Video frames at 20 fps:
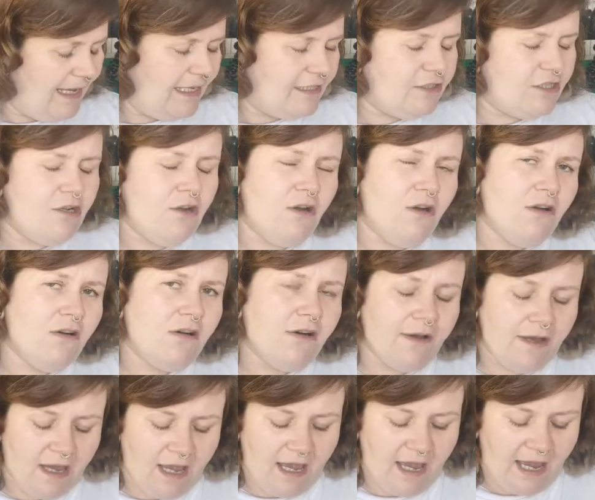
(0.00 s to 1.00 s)
Do you
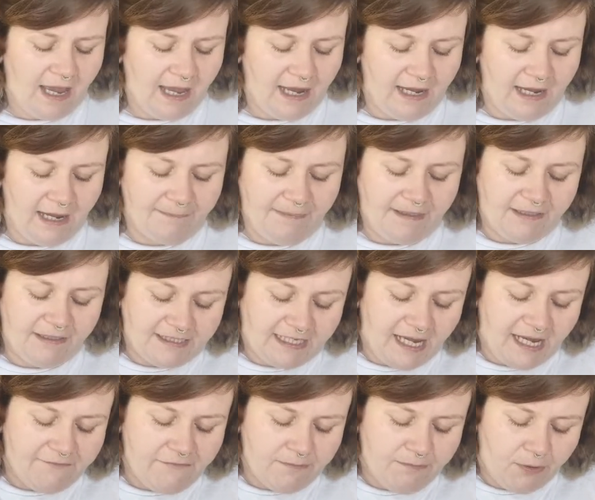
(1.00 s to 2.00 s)
know, I mean, because I
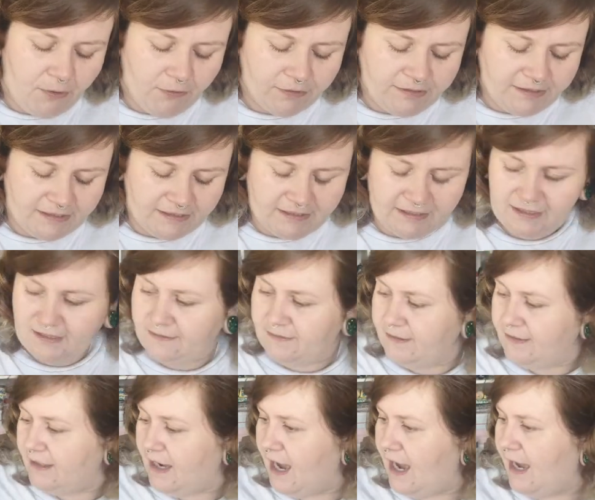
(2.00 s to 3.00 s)
haven't posted
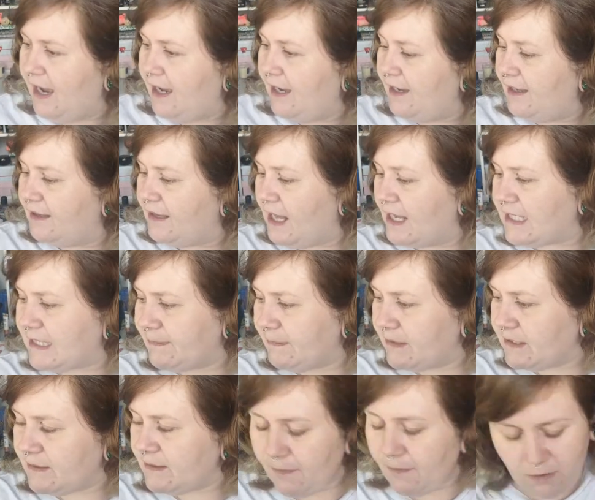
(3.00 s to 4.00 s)
last
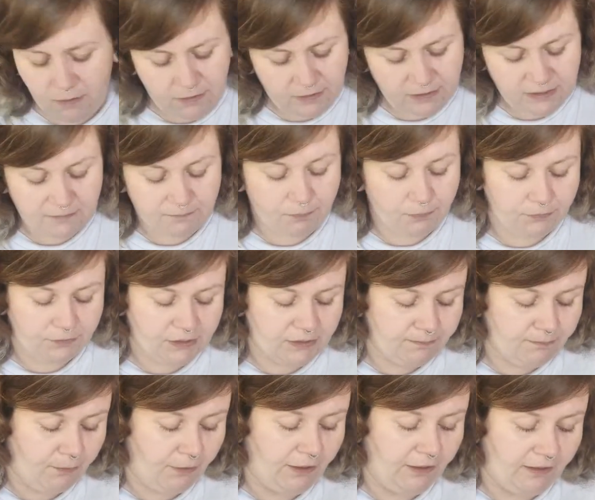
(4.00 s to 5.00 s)
month's box, but
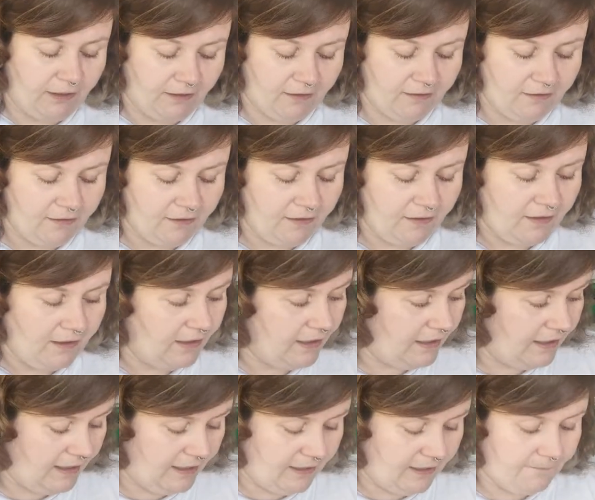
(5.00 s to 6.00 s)
spoiler,
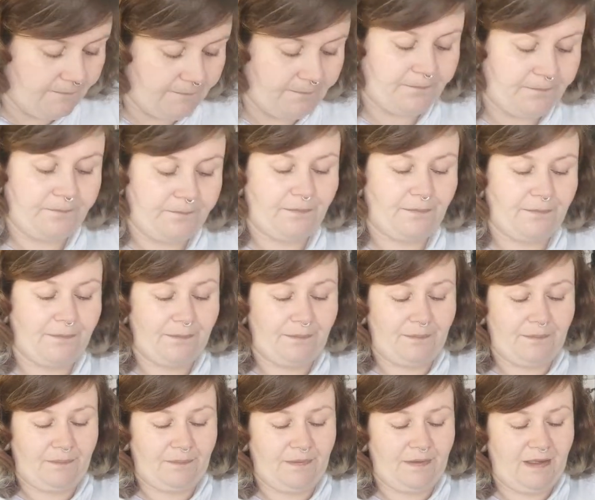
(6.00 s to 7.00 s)
I'm
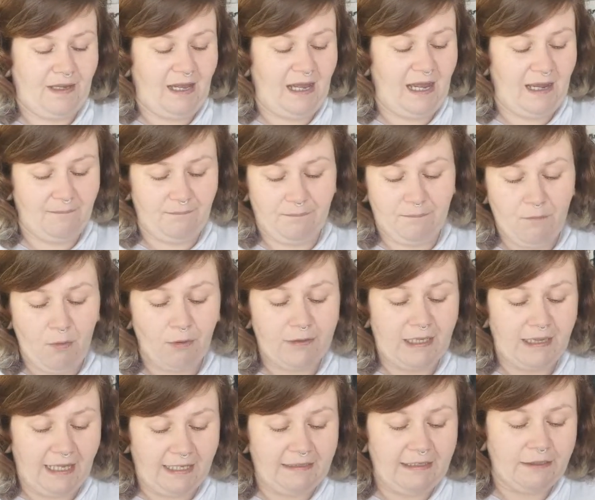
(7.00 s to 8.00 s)
more
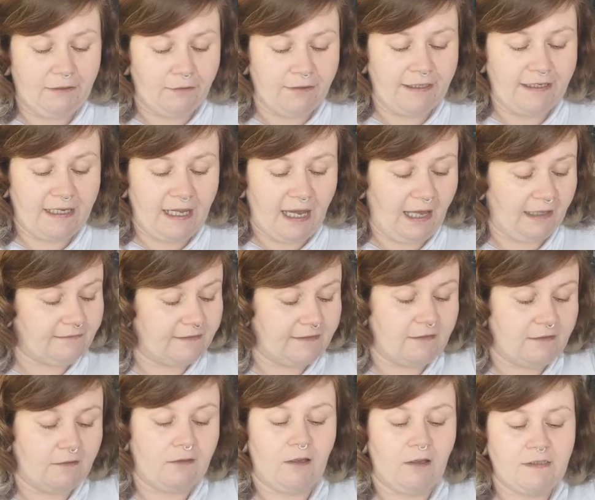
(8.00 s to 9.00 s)
than likely going to
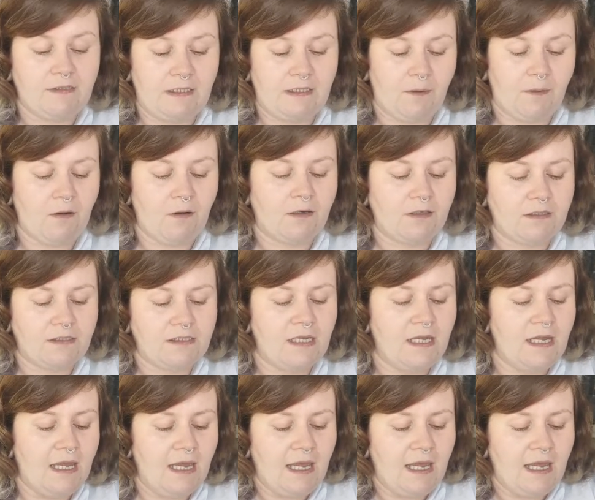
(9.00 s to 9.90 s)
cancel Glossybox.